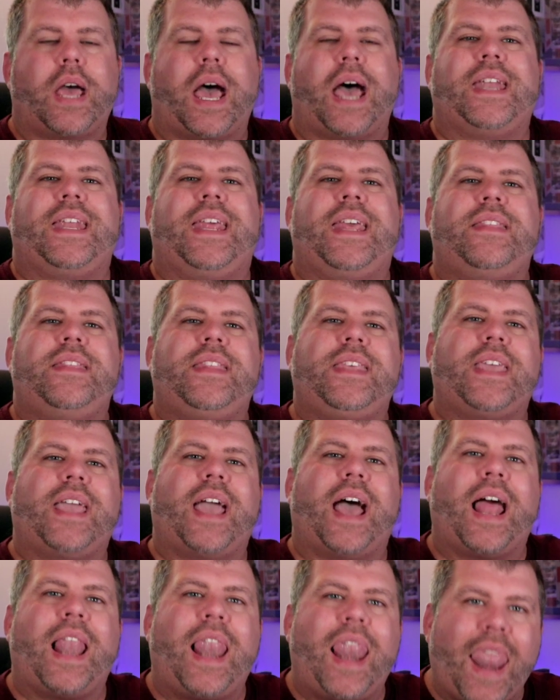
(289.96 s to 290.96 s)
And in the
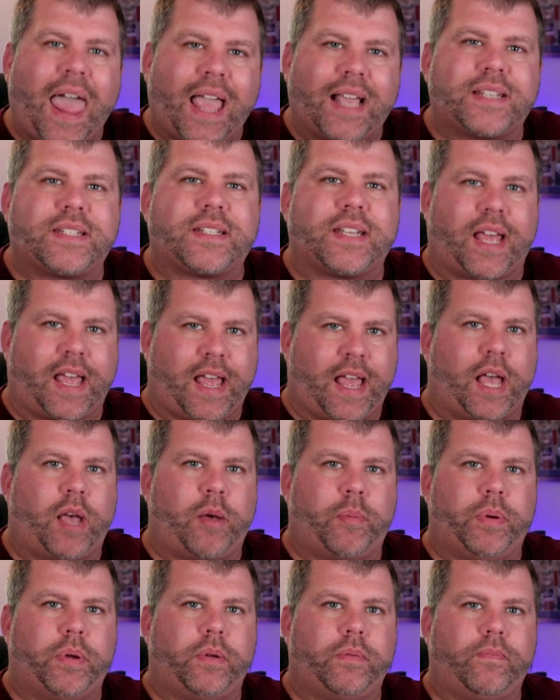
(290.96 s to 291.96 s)
Alexa
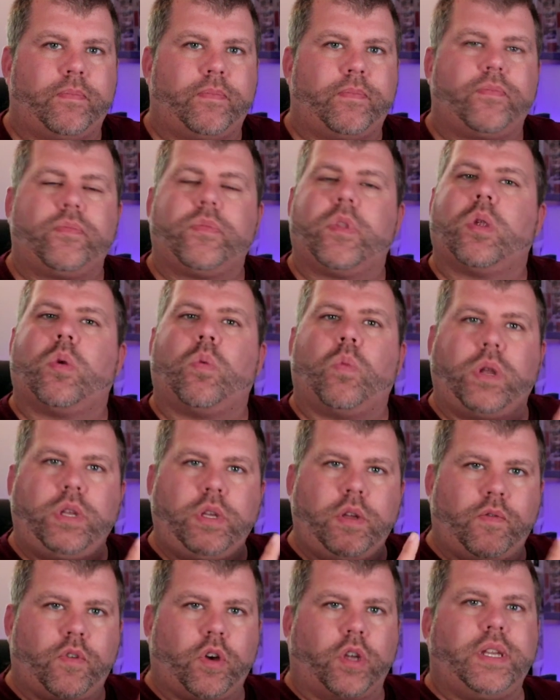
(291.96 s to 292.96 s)
app, when
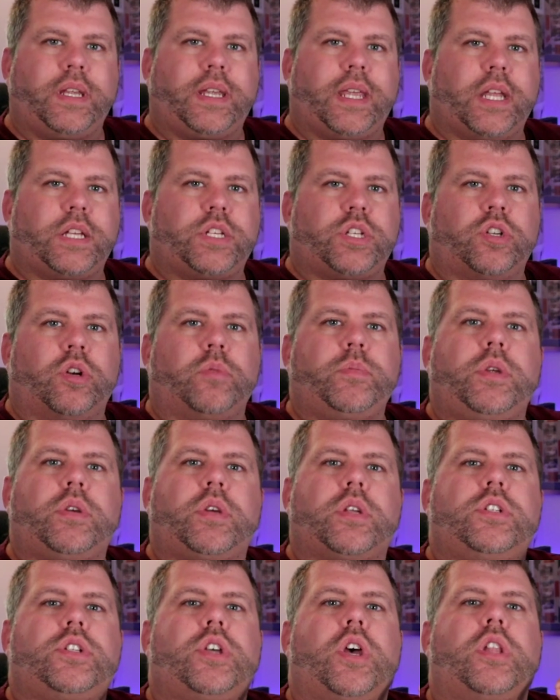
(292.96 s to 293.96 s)
you've got your kitchen up, you
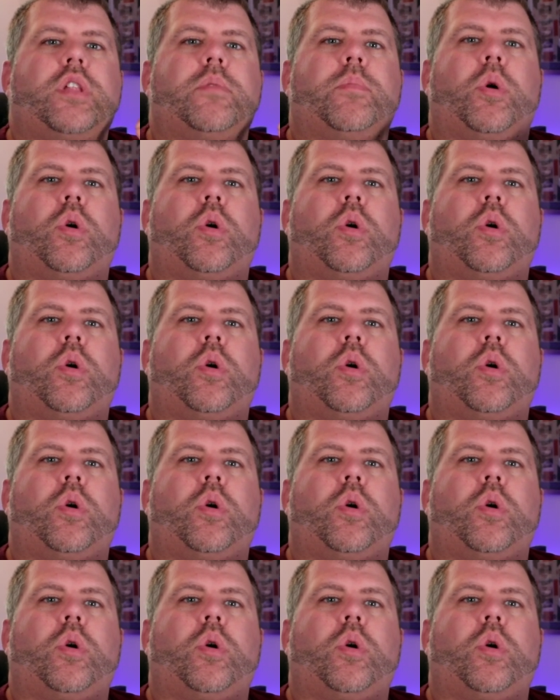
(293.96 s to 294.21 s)
can turn them